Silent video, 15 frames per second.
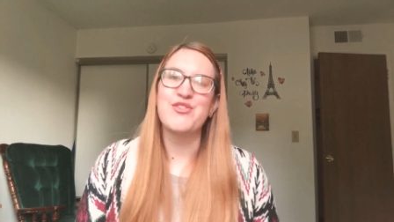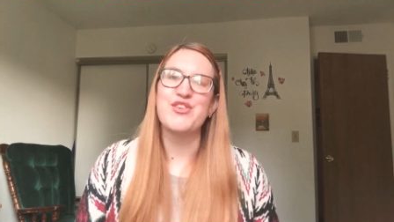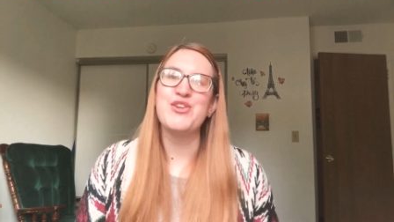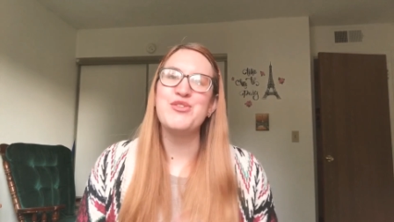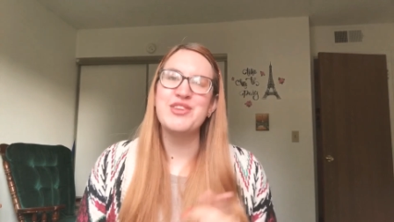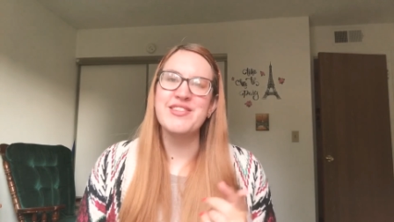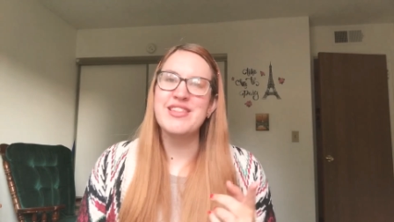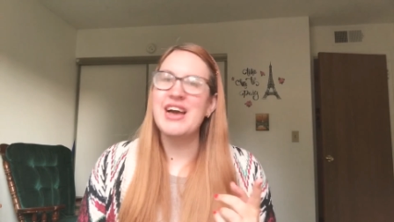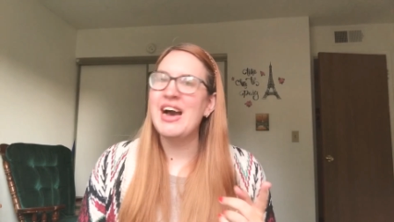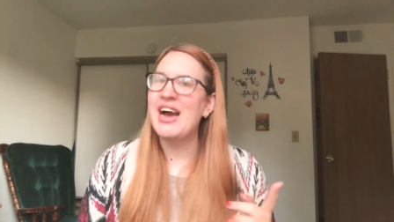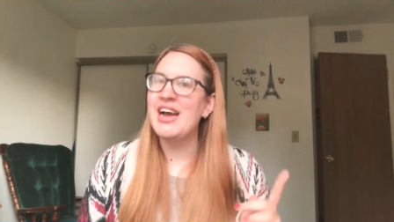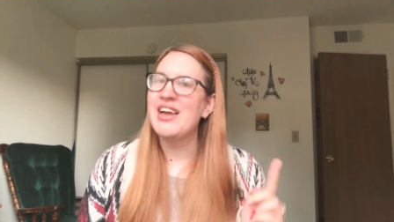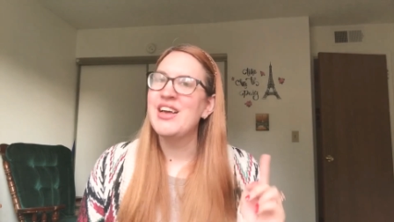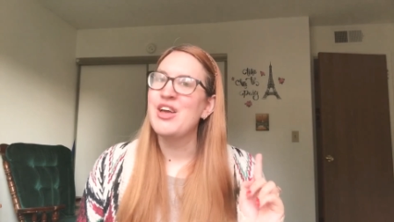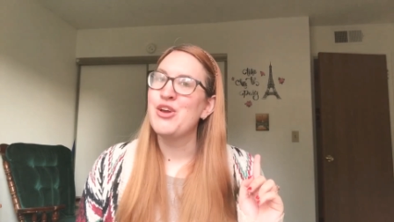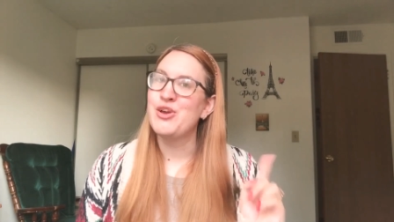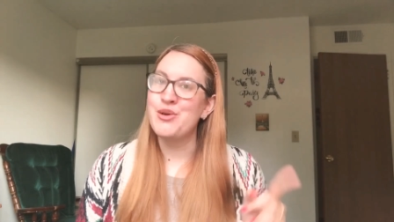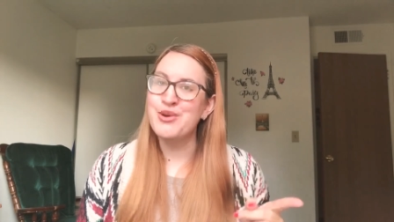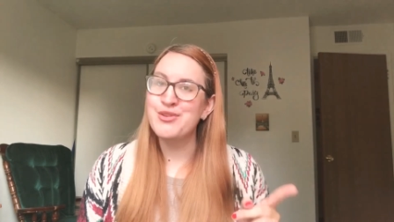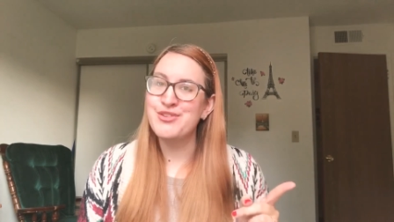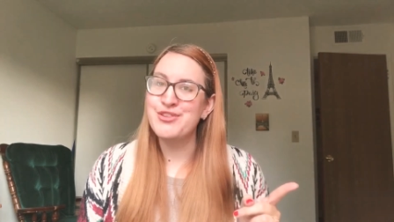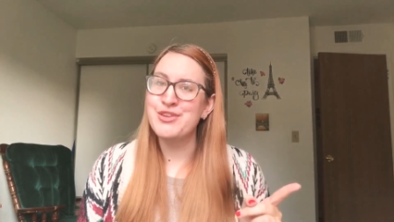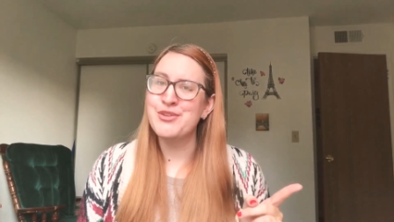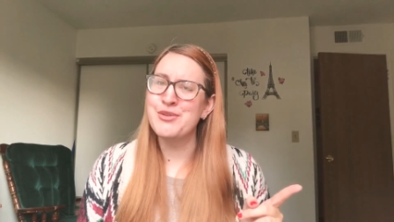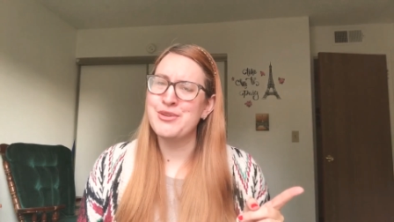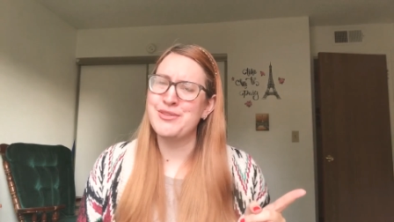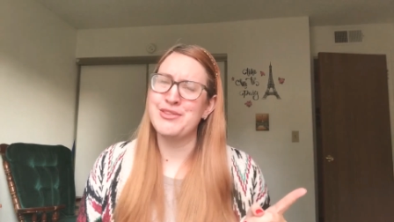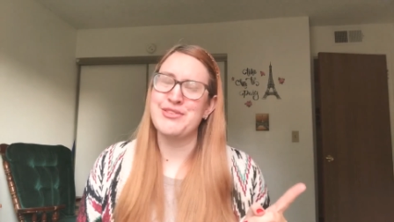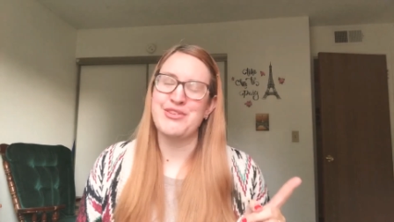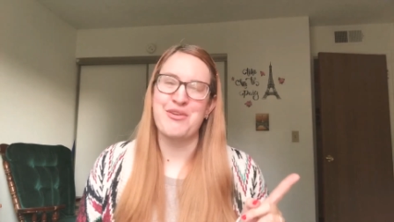if you did that, kudos to you
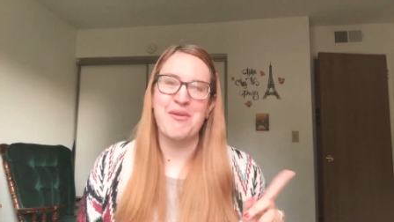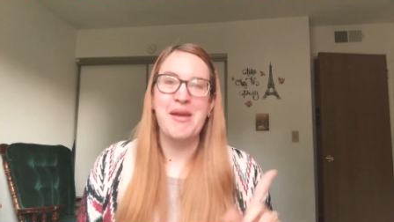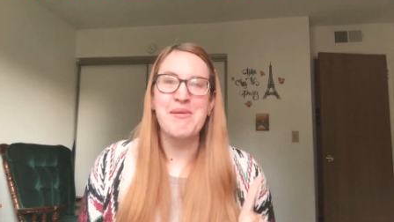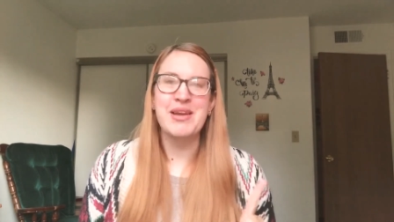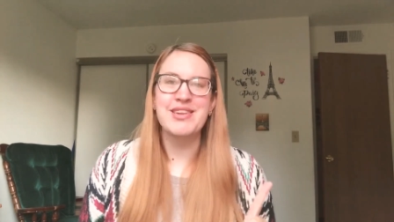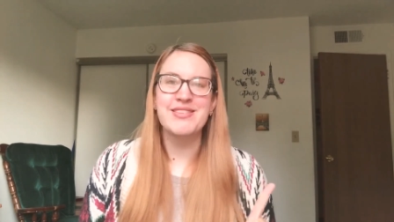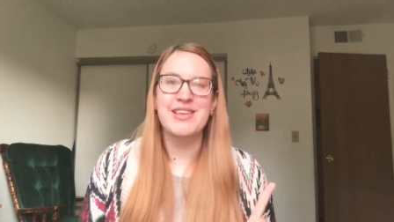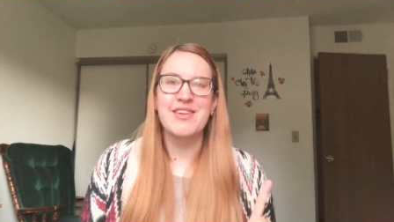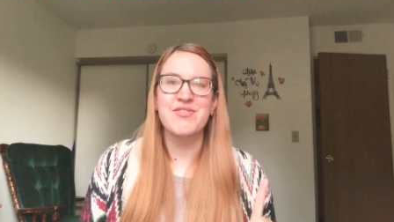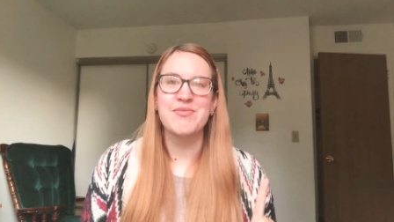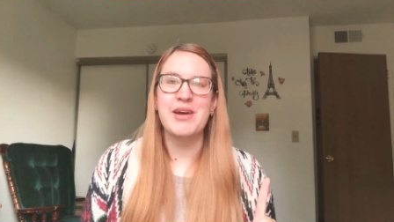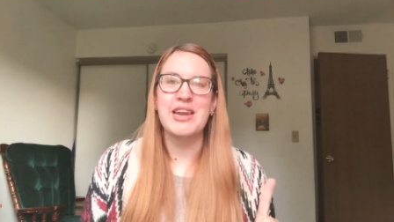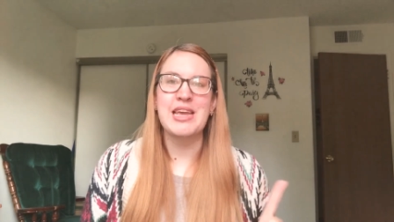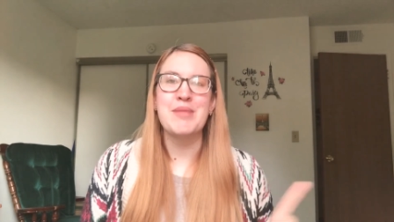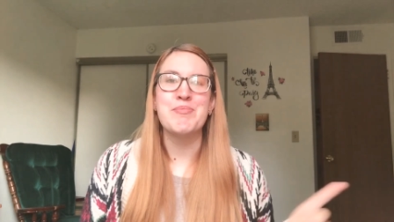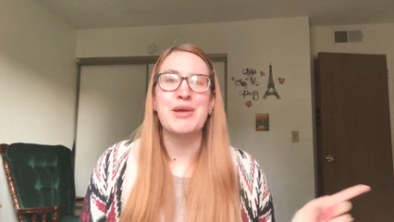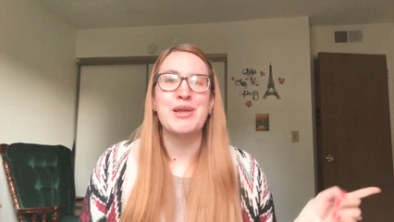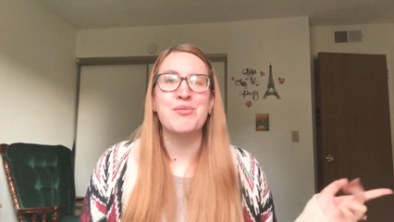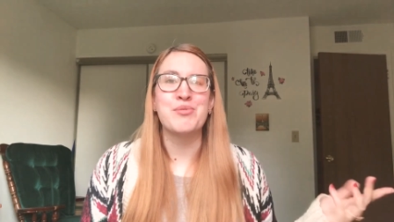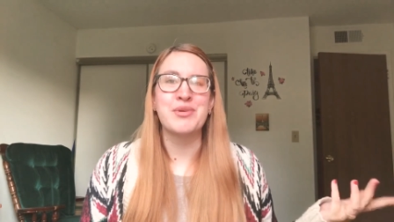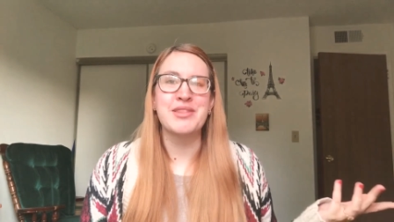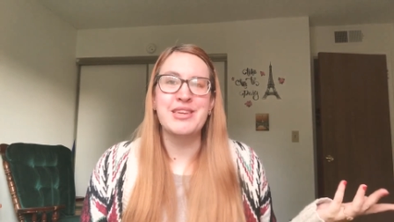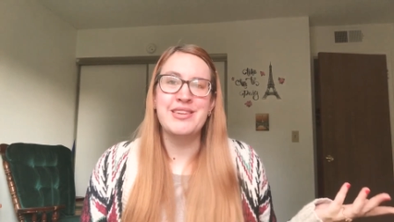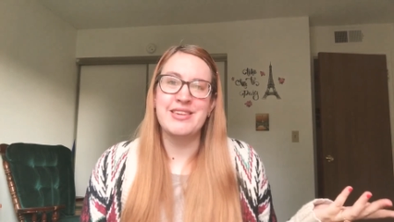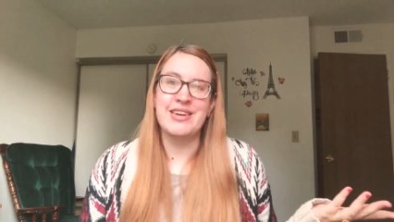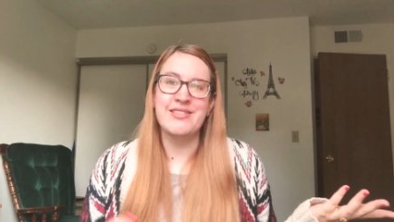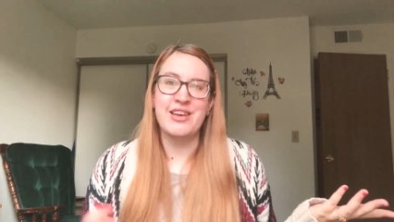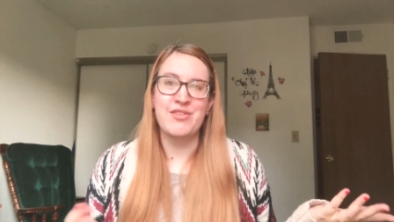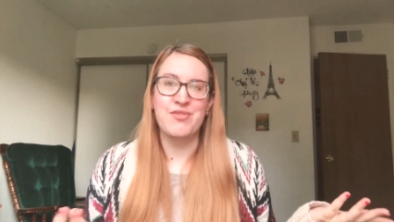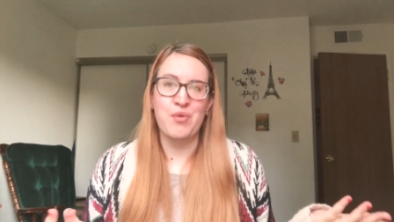because it's a great way to save money, but it really
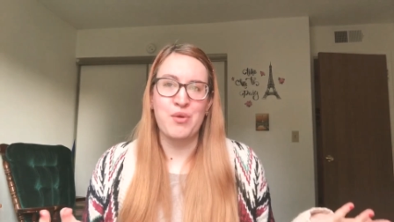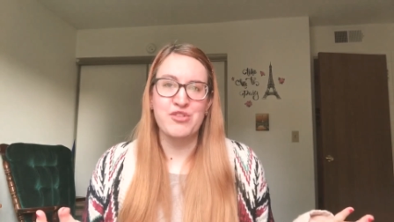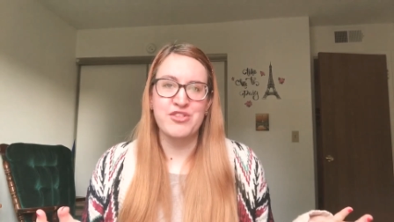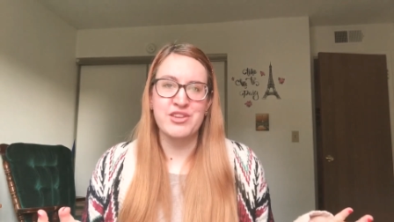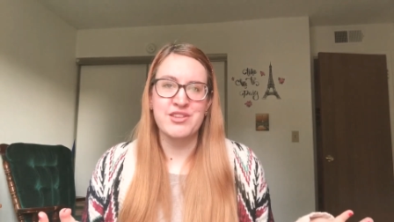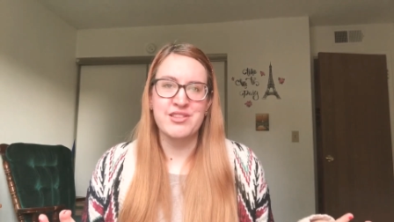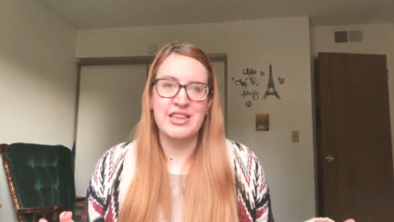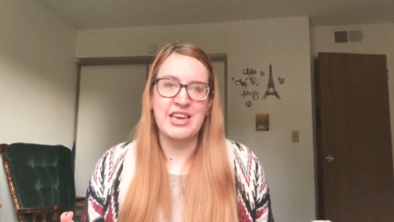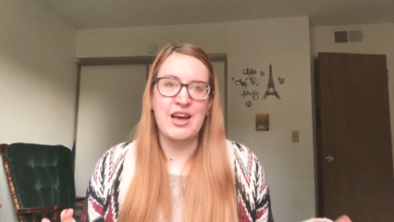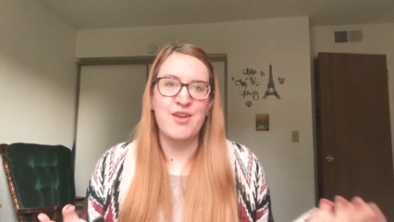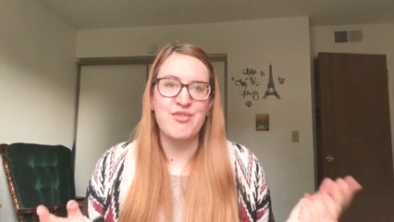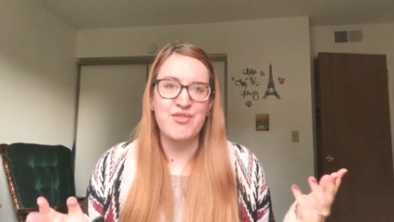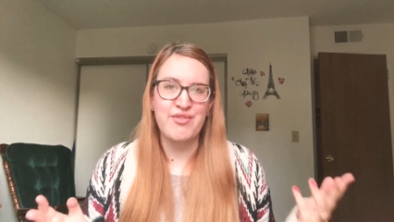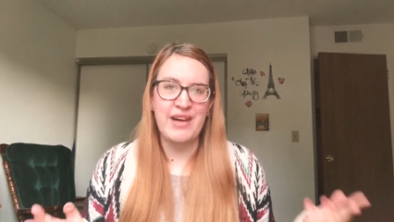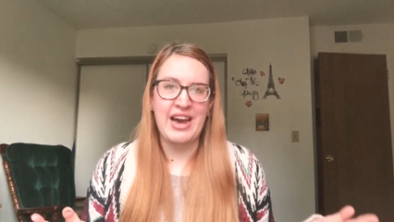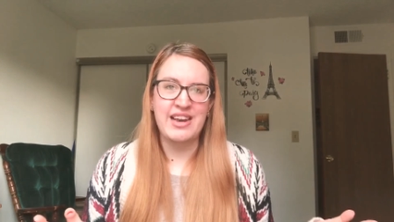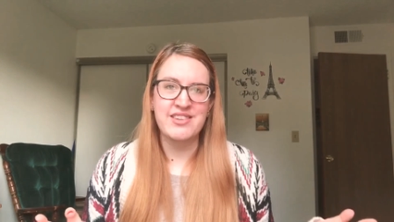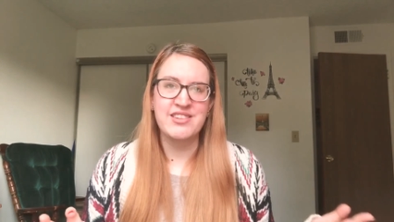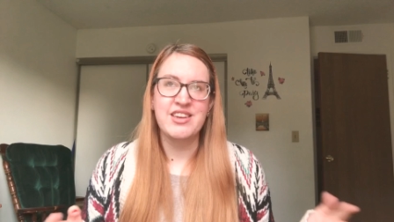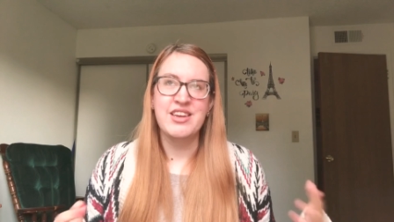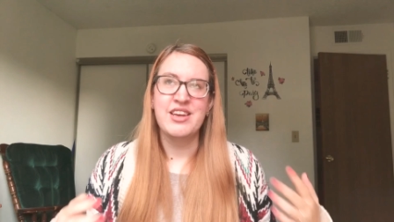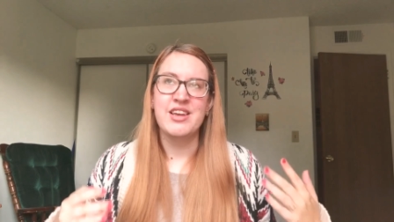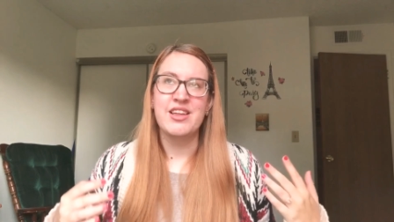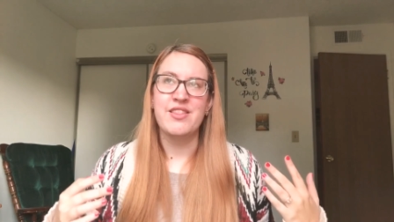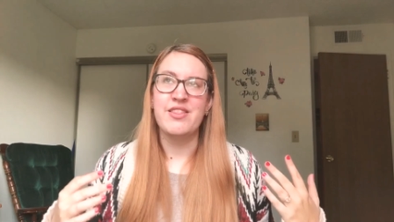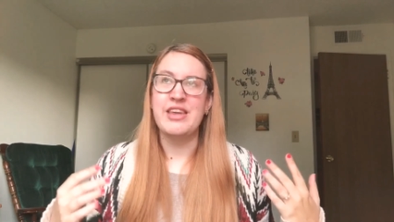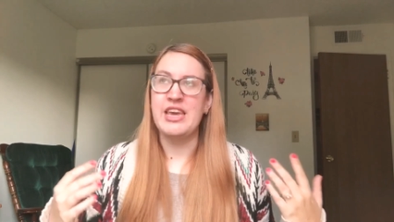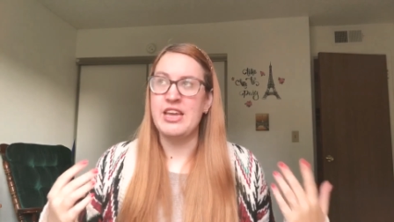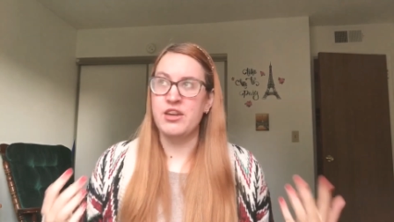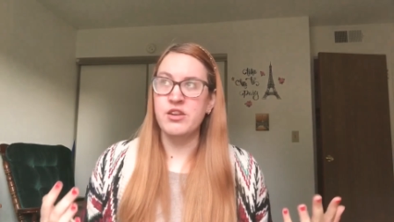does unfortunately affect
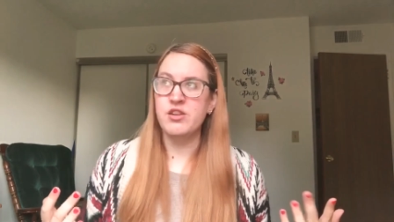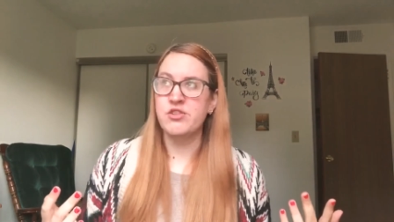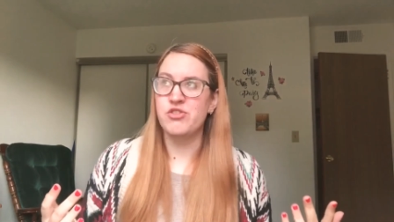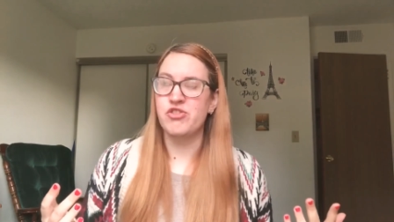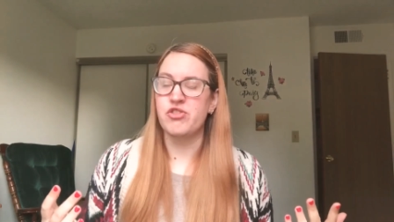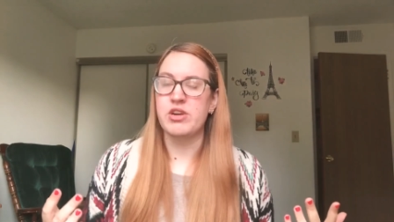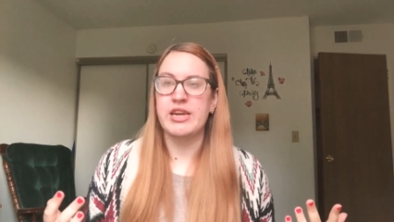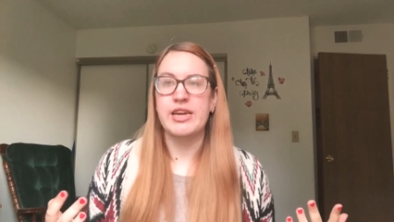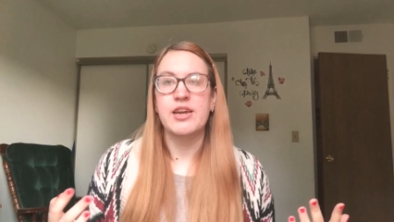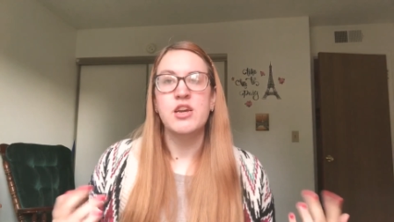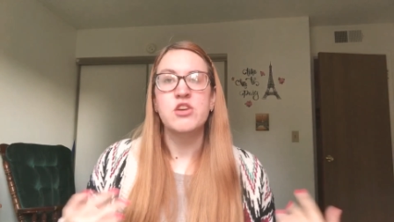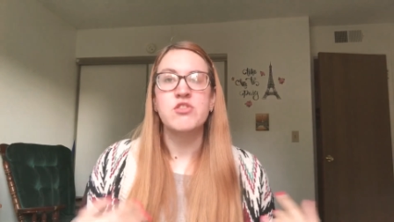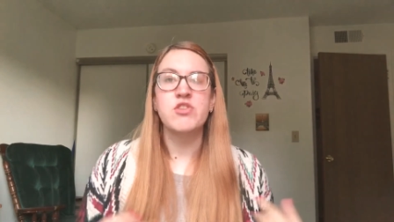the industry.